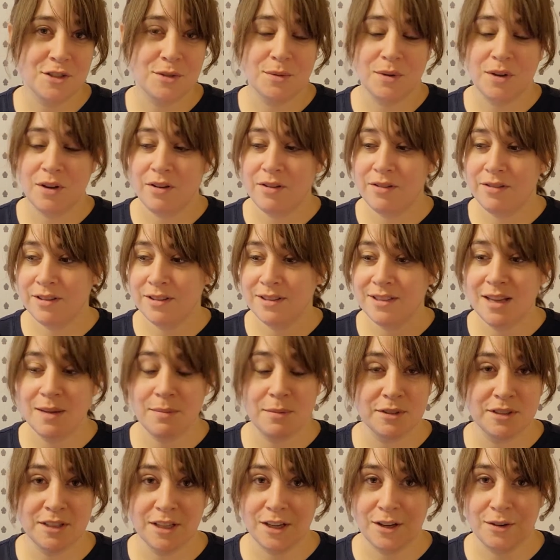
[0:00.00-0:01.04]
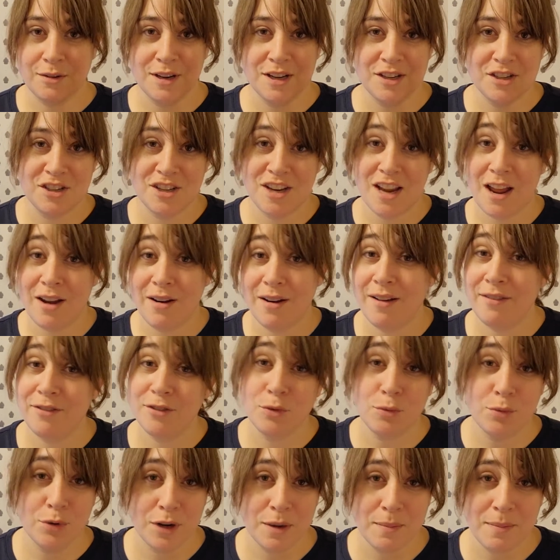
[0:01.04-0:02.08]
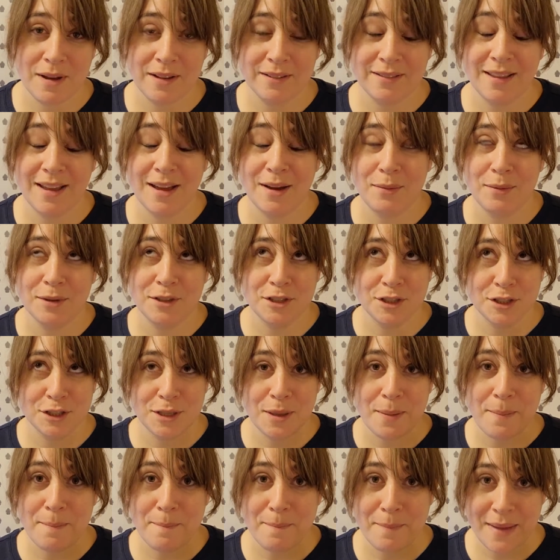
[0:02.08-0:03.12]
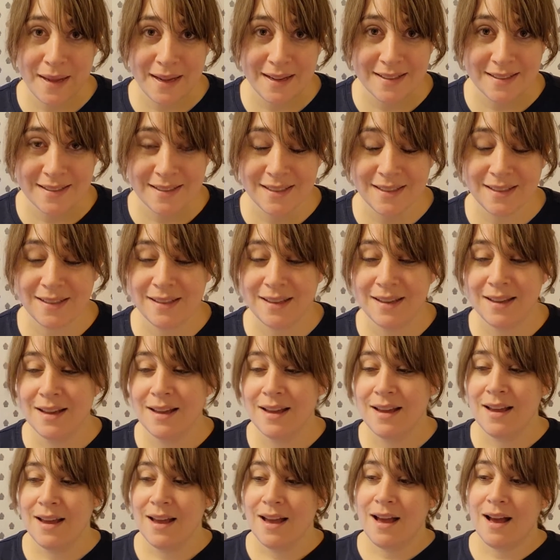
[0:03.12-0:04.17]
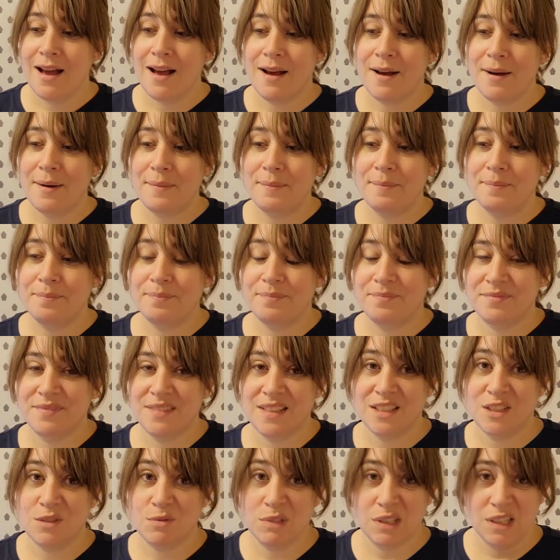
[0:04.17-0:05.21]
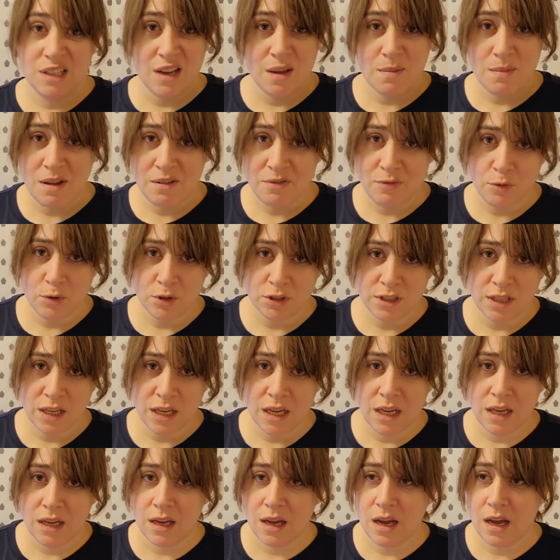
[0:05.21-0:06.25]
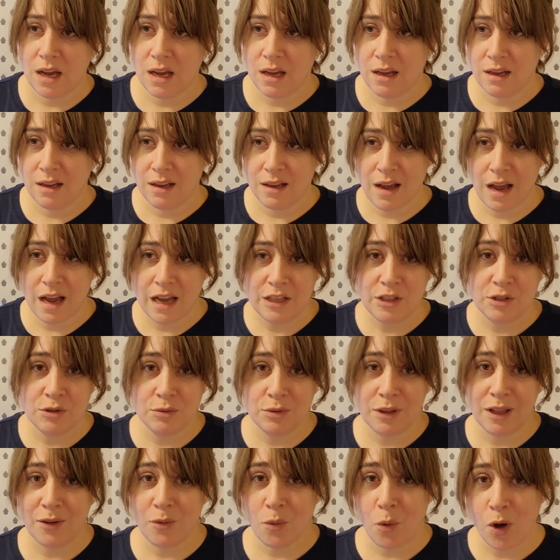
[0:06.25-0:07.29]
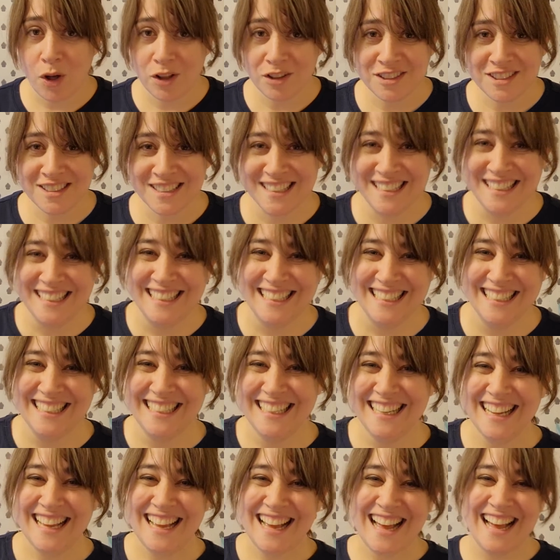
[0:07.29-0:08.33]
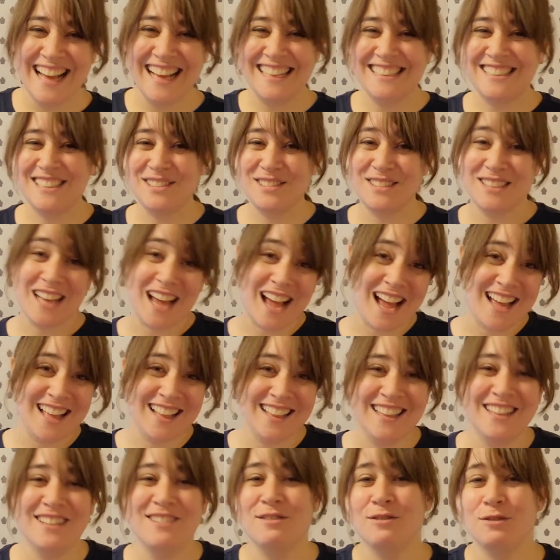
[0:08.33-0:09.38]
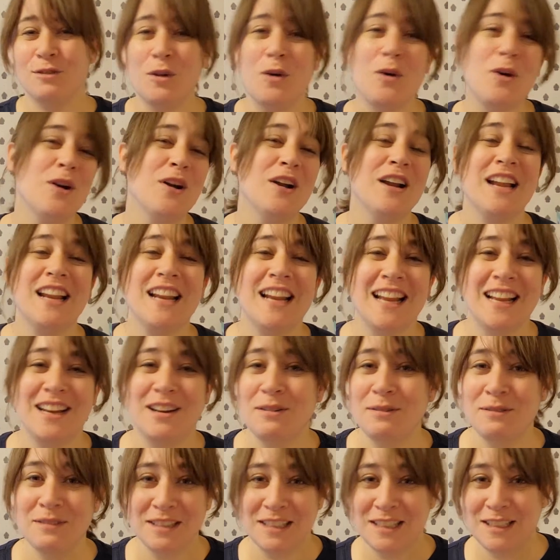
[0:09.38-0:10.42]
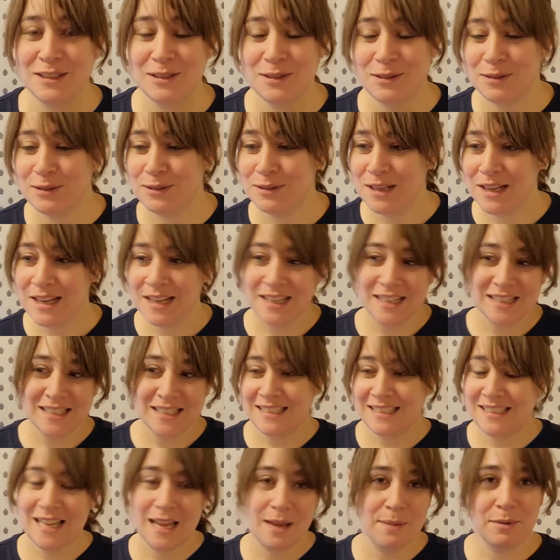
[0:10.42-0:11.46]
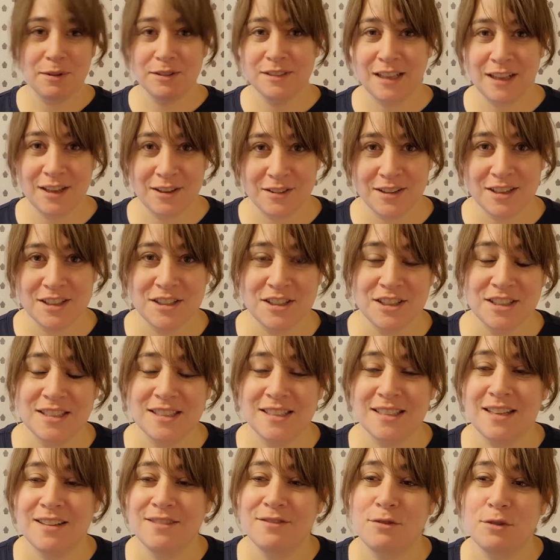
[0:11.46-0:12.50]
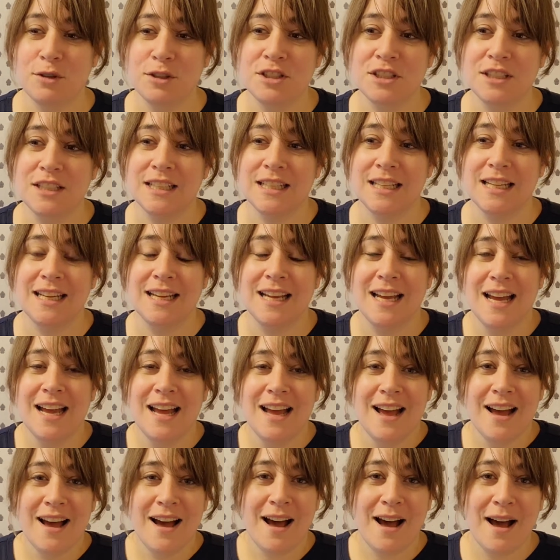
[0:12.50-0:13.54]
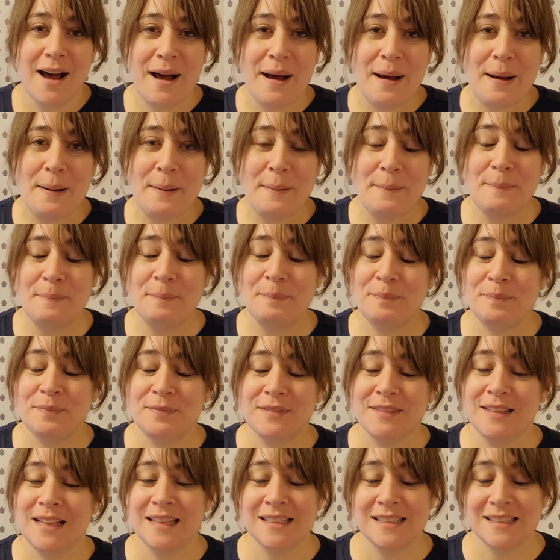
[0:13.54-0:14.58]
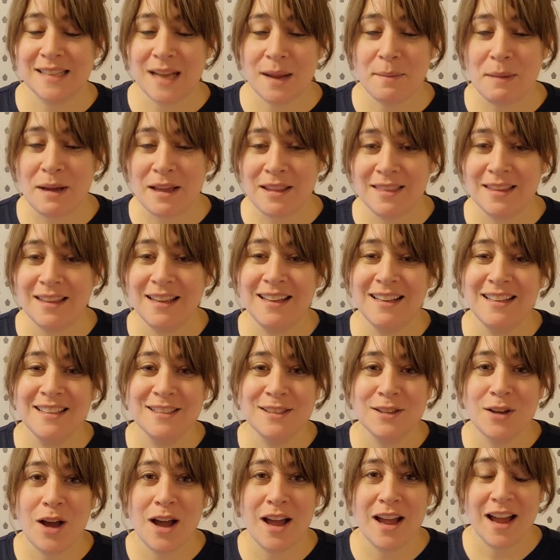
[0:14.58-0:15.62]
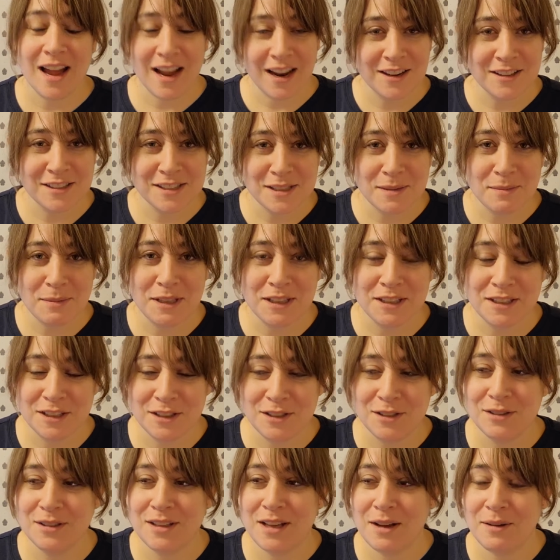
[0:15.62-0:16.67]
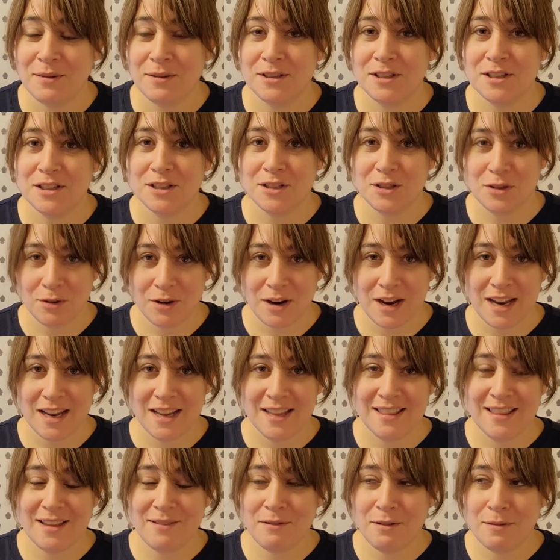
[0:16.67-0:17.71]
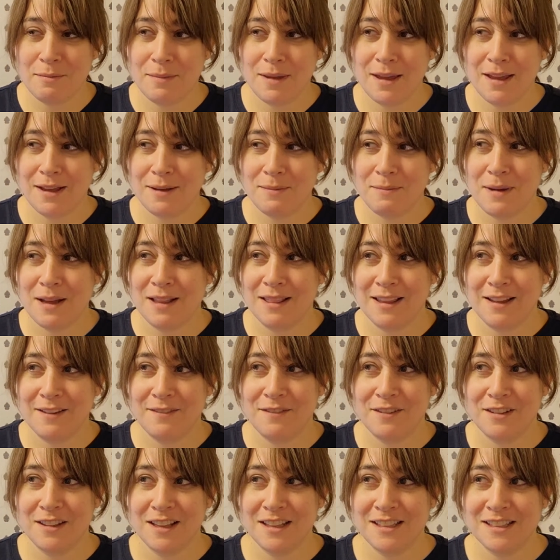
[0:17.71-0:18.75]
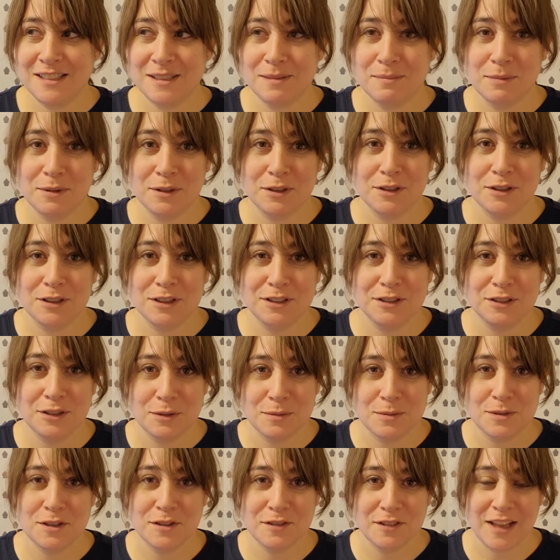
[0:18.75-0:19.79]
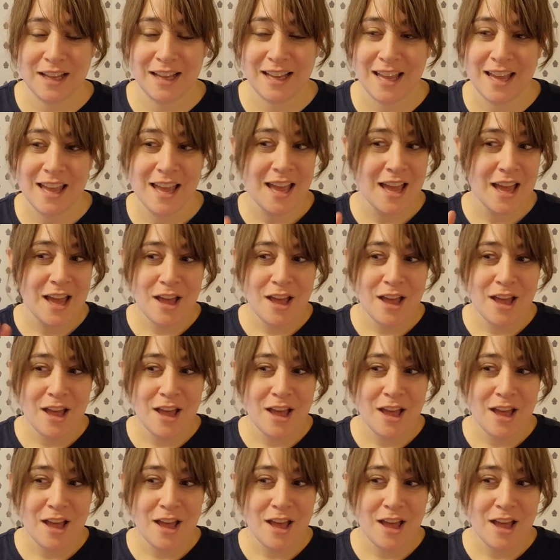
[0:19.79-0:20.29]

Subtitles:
She's doing all the table decoration. I don't have to worry about that, which is amazing. That's really not my forte. I do like walls. I do tile and floor, and I don't really do table decorations, unfortunately. That's not my thing. So I hired somebody to do that, which is great. That will make my life a lot simpler in terms of like